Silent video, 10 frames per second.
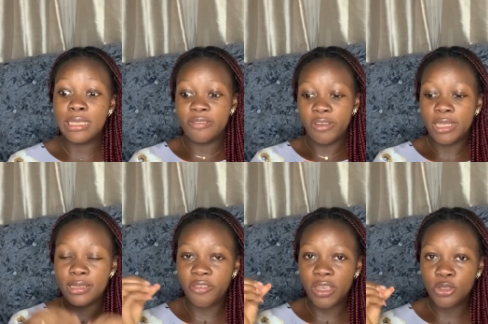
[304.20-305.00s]
if i
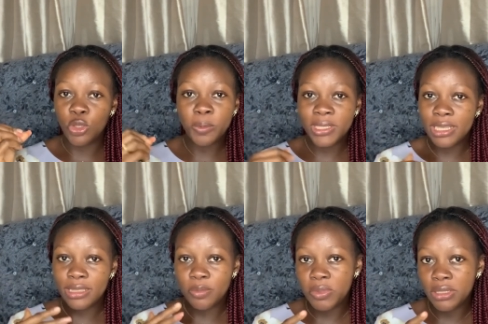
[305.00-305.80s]
if i stop taking
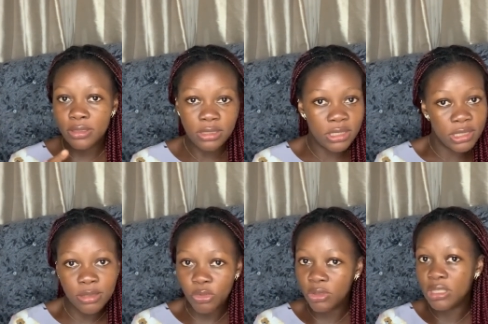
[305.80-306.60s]
the pills this
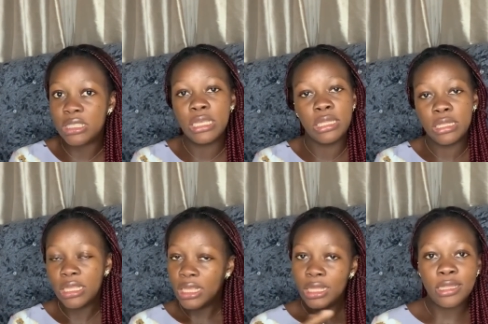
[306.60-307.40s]
month then
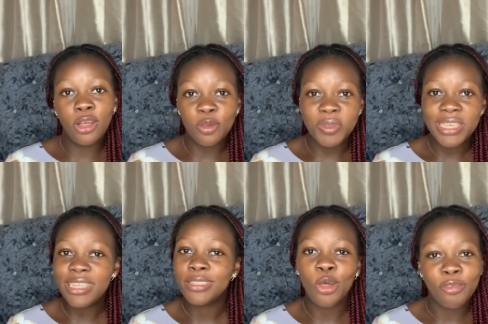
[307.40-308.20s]
that would be
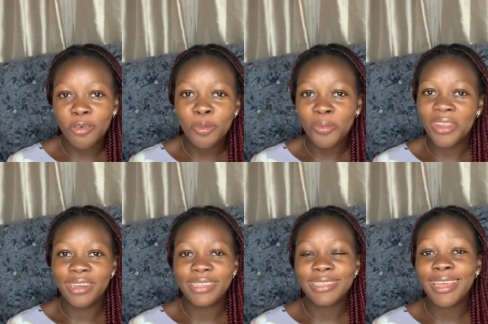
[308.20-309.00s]
it i'll fall
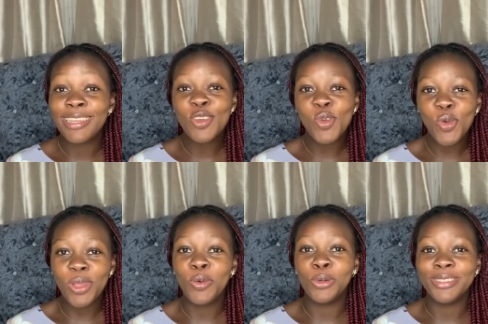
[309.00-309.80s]
pregnant i didn't know
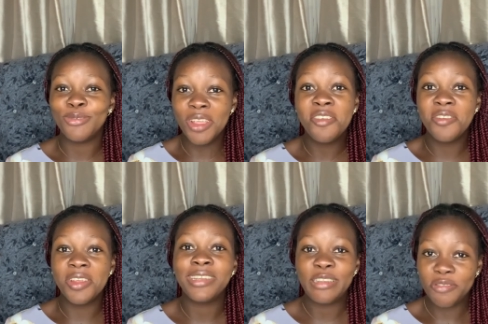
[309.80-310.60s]
it was very very
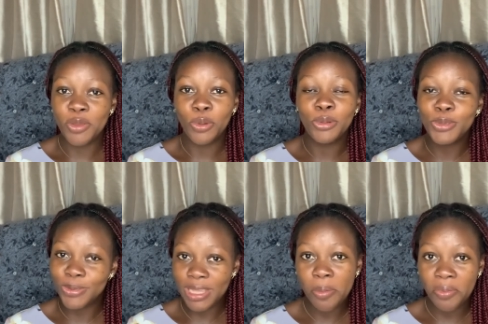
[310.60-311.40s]
difficult to
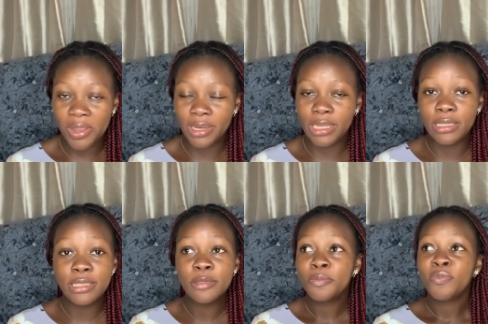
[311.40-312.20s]
get pregnant
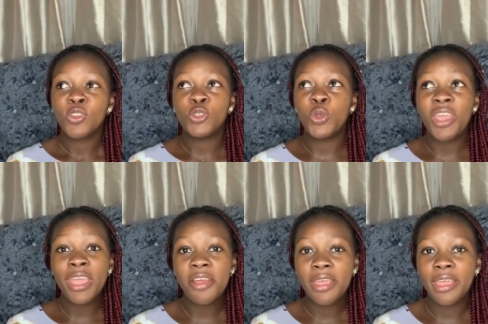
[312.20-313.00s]
so here
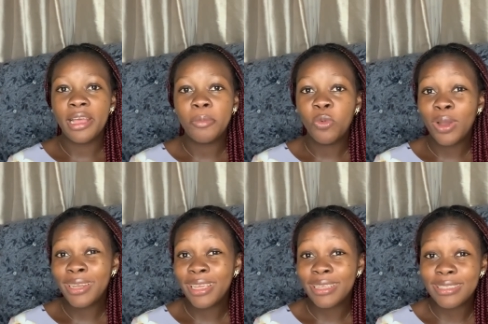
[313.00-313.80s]
i am one
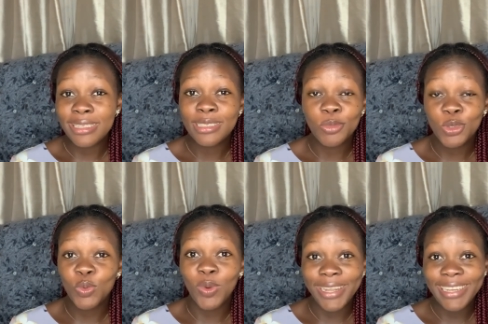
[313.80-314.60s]
year six months
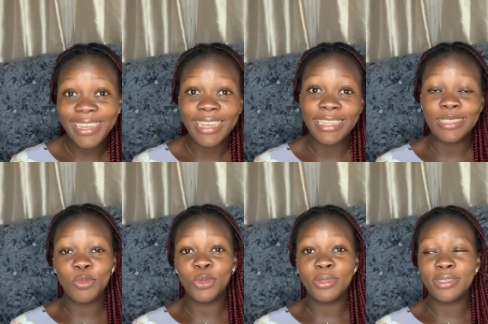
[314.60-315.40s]
one year eight
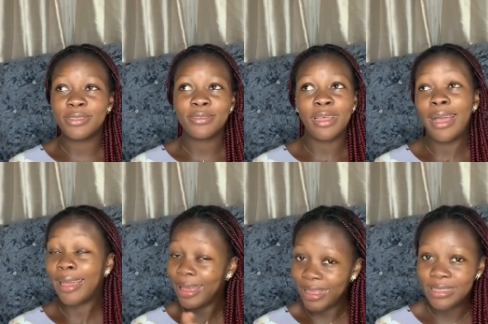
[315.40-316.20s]
months i
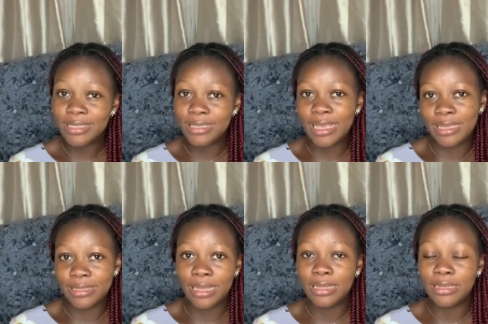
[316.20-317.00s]
can't say
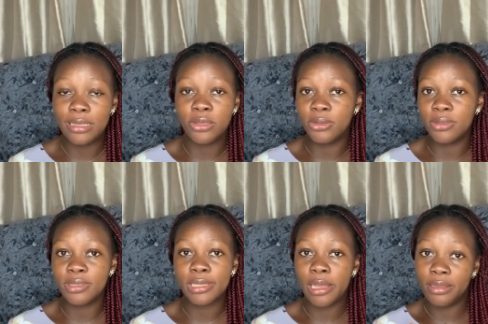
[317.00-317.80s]
exactly because
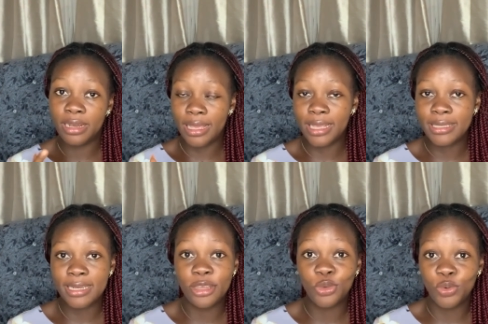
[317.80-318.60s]
uh, like i said
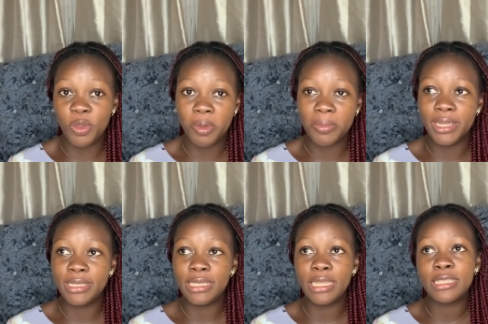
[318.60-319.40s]
i don't remember the
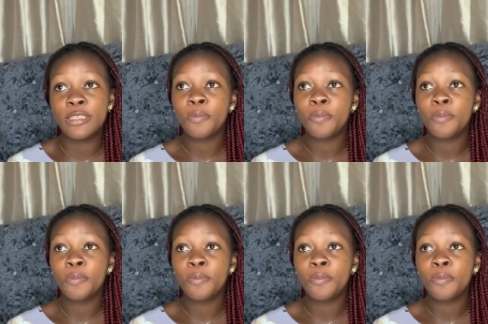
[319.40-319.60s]
date